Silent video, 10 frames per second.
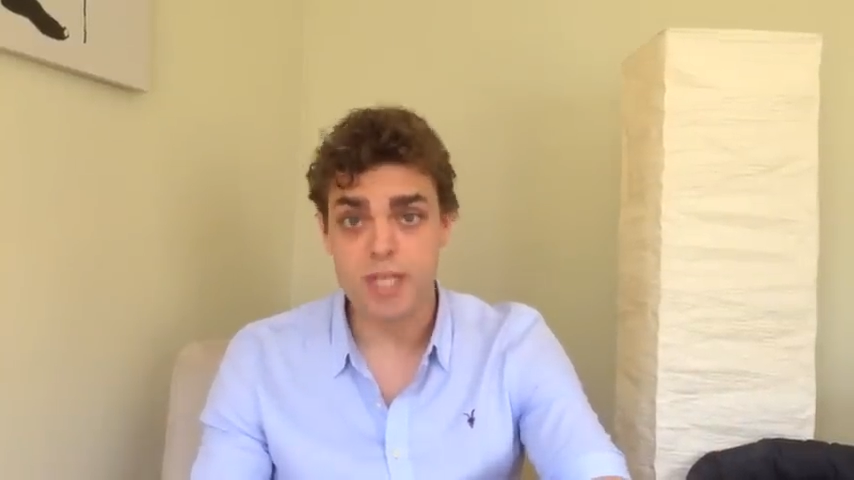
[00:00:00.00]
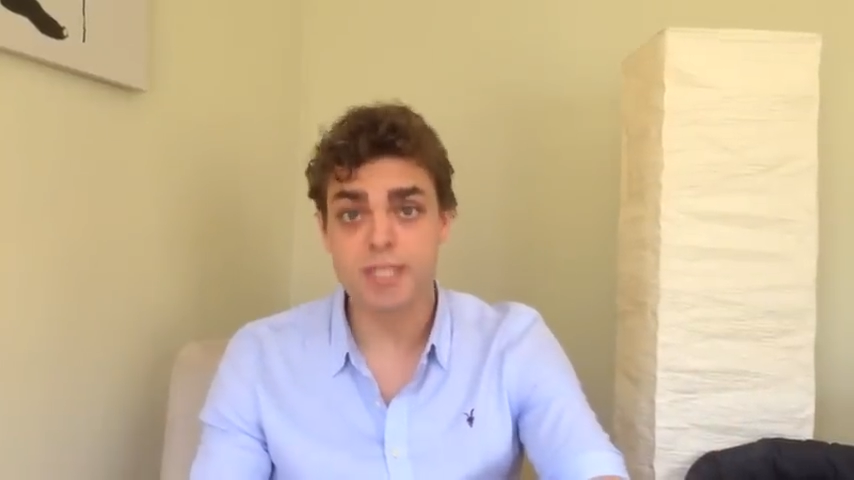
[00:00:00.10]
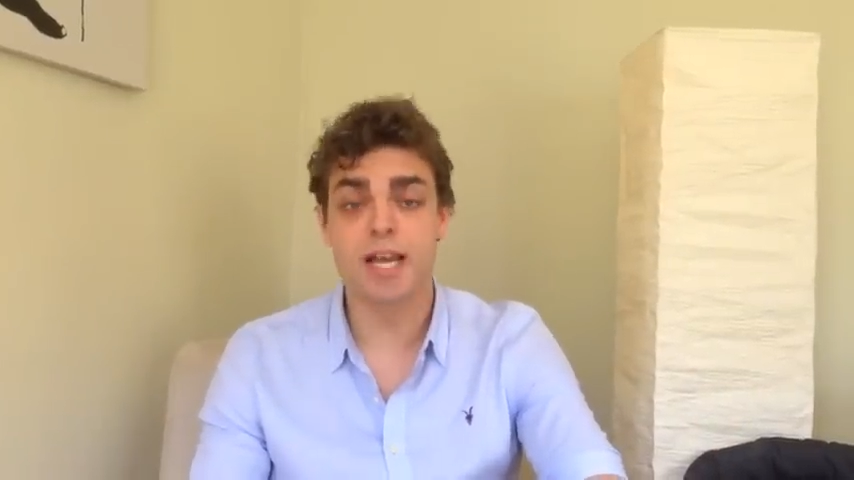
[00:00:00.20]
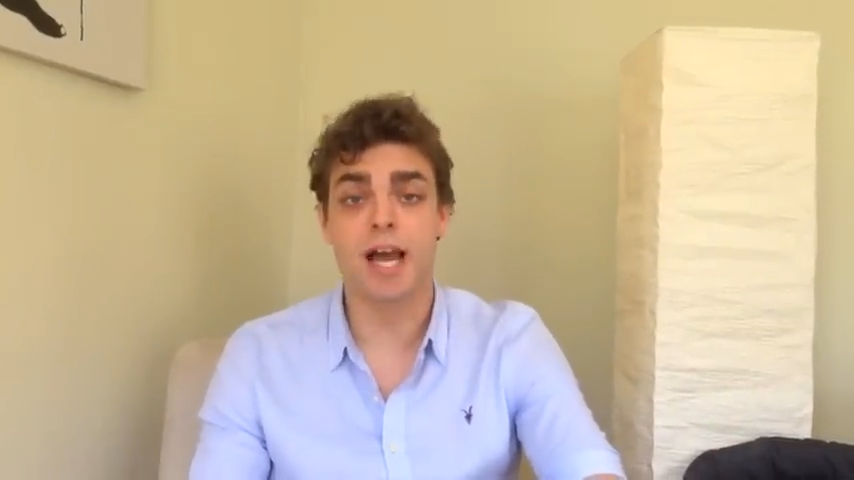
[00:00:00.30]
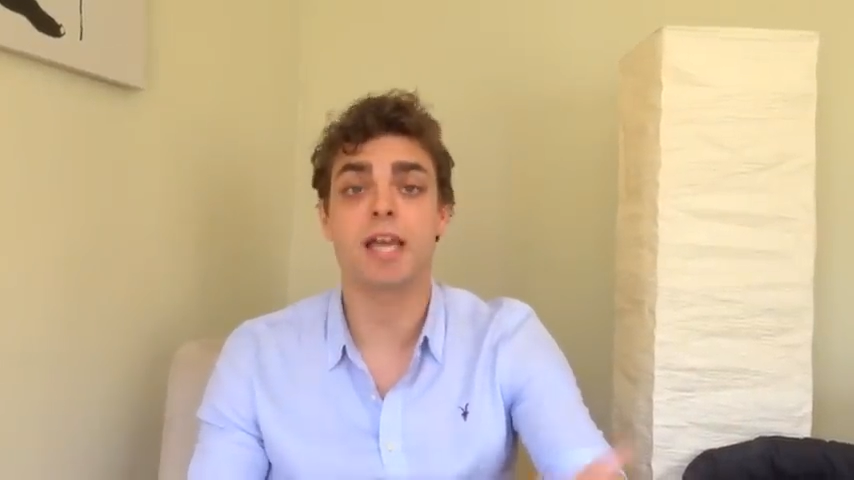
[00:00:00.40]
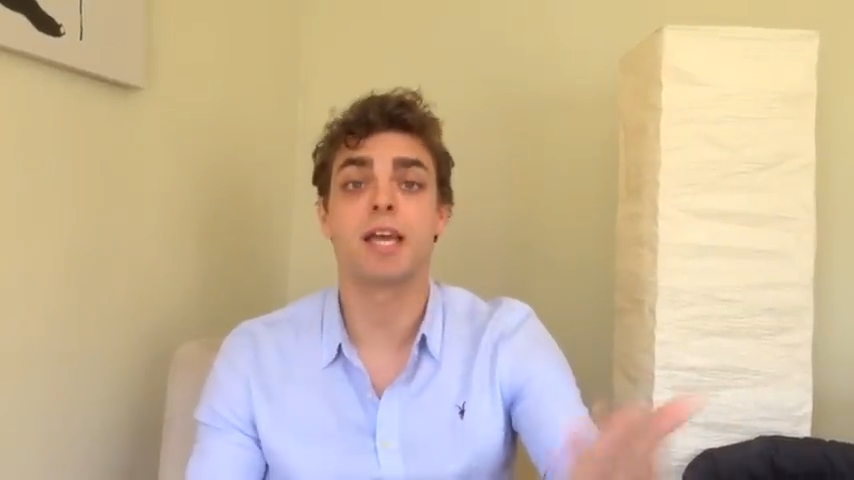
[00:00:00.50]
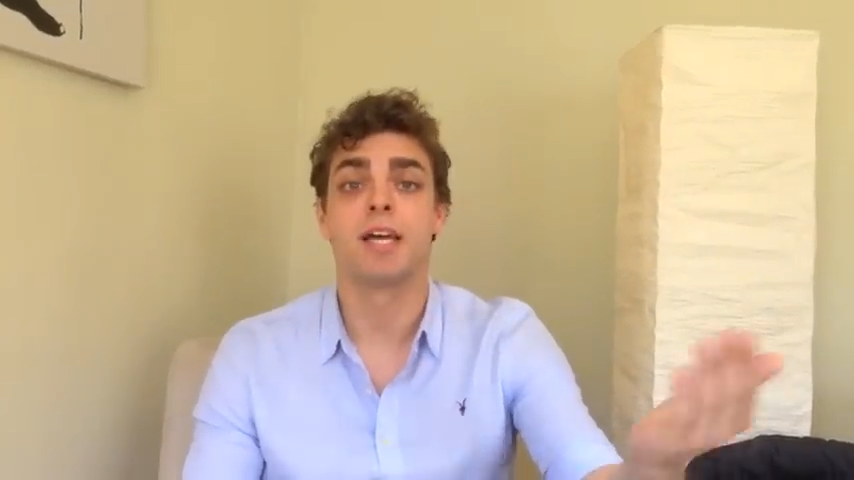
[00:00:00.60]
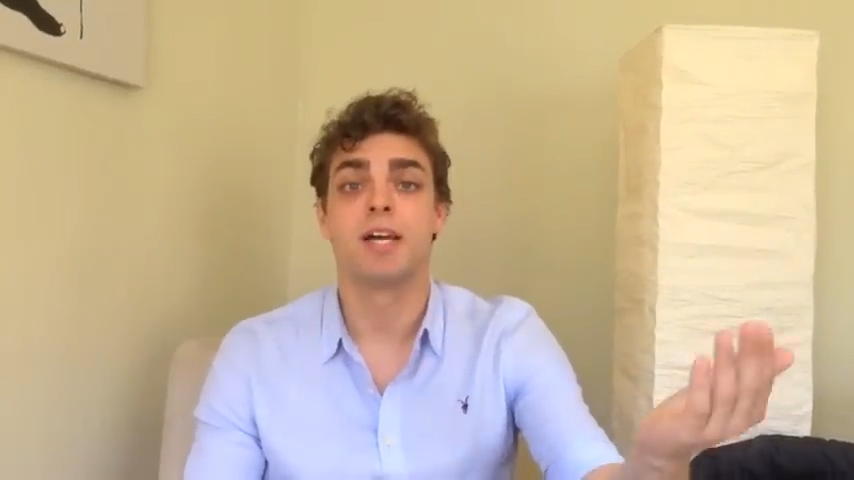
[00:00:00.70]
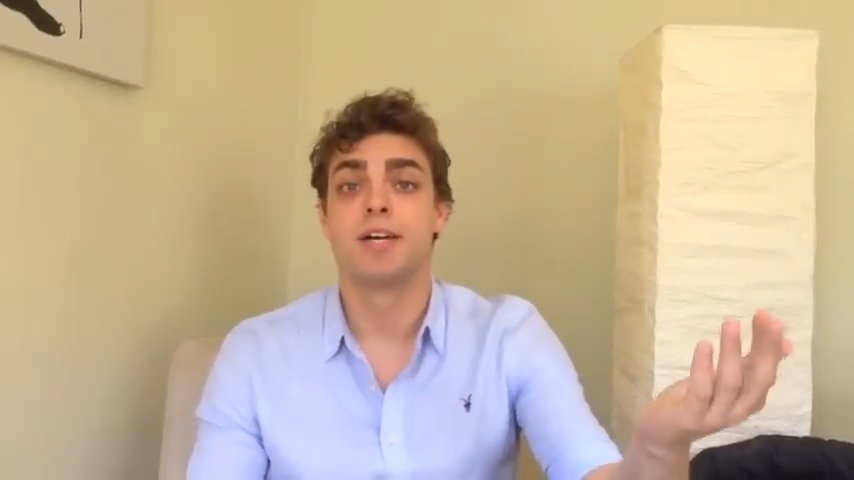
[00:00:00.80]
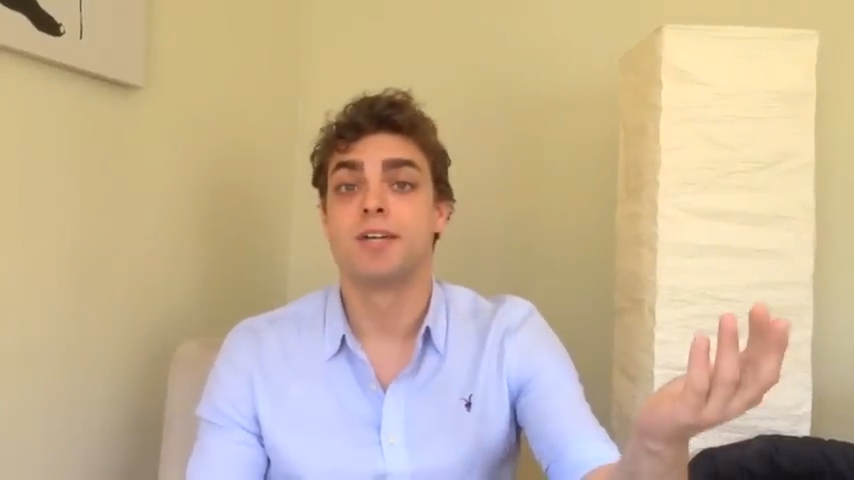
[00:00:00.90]
decided
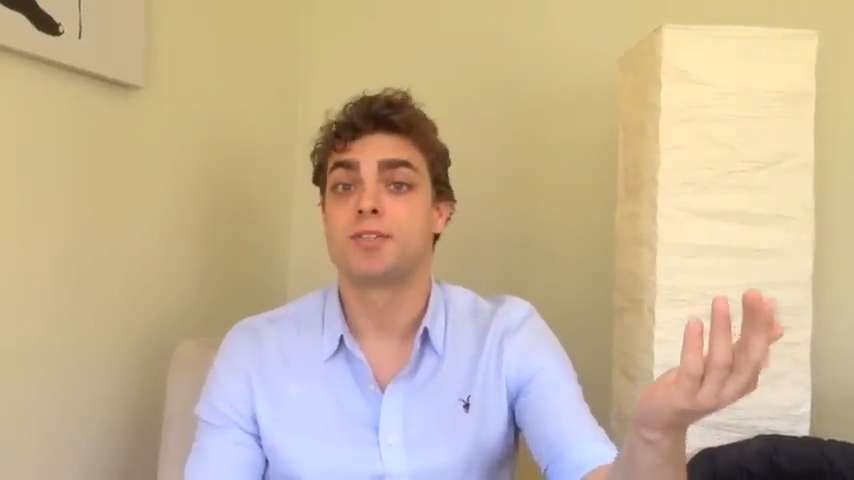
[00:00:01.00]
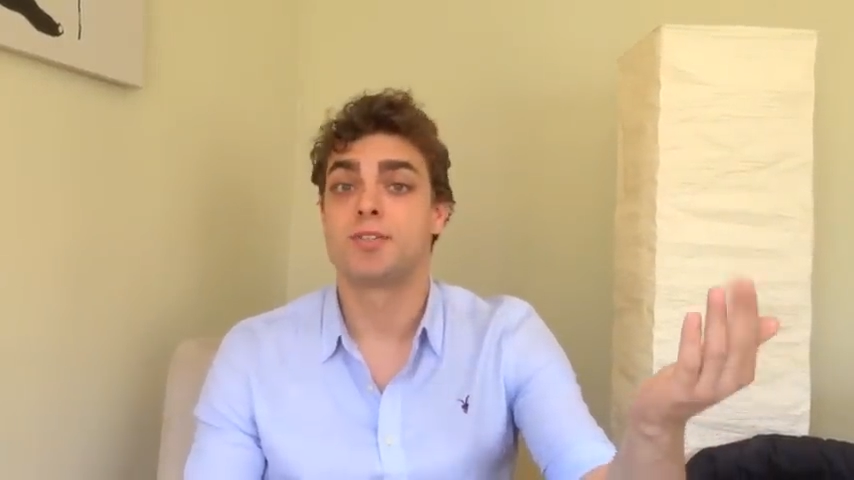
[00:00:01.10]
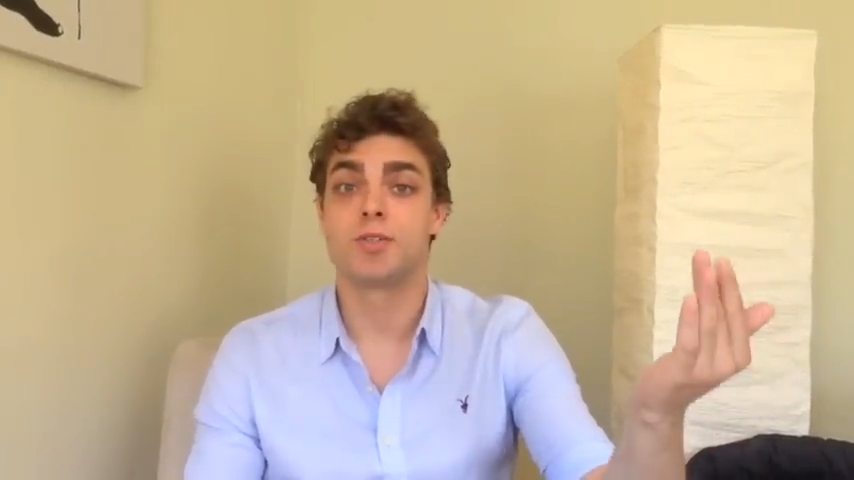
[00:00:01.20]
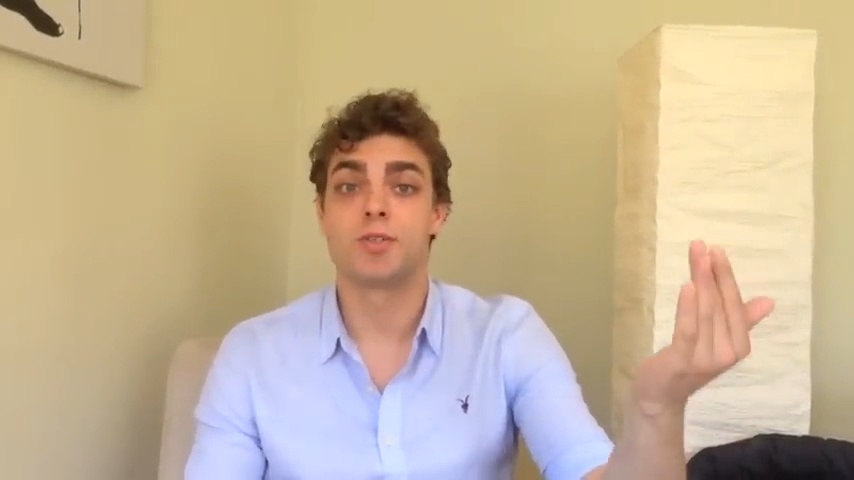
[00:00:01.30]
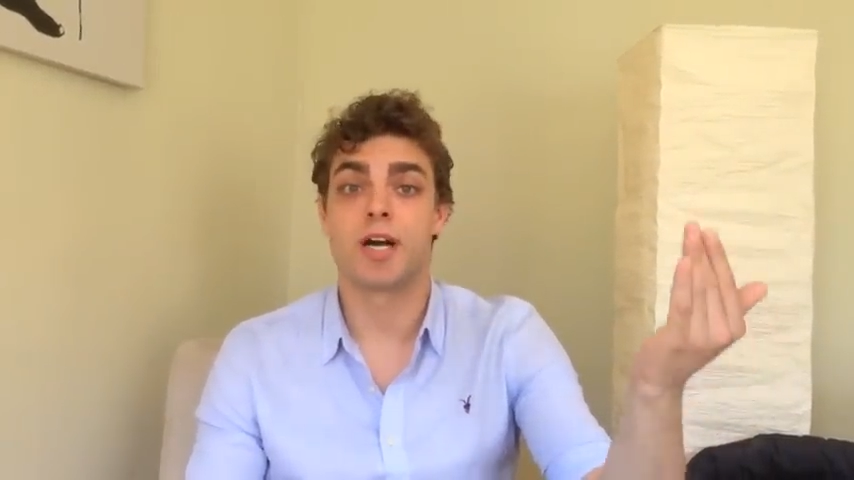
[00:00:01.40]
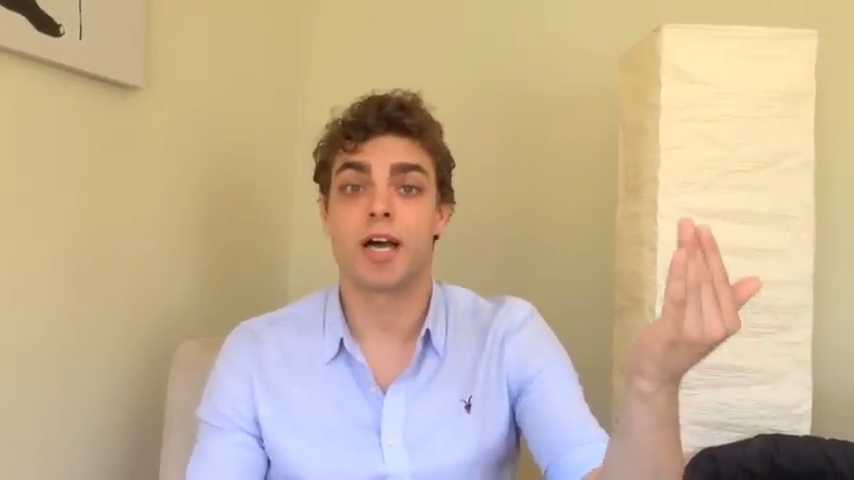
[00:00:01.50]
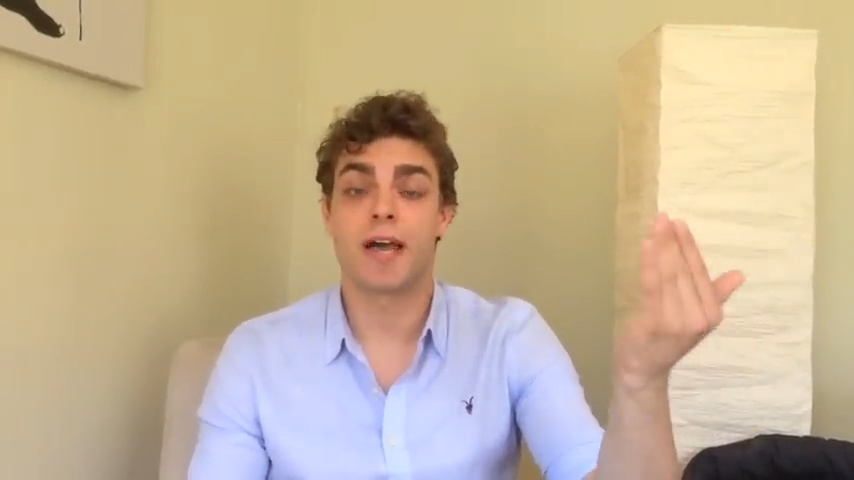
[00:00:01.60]
to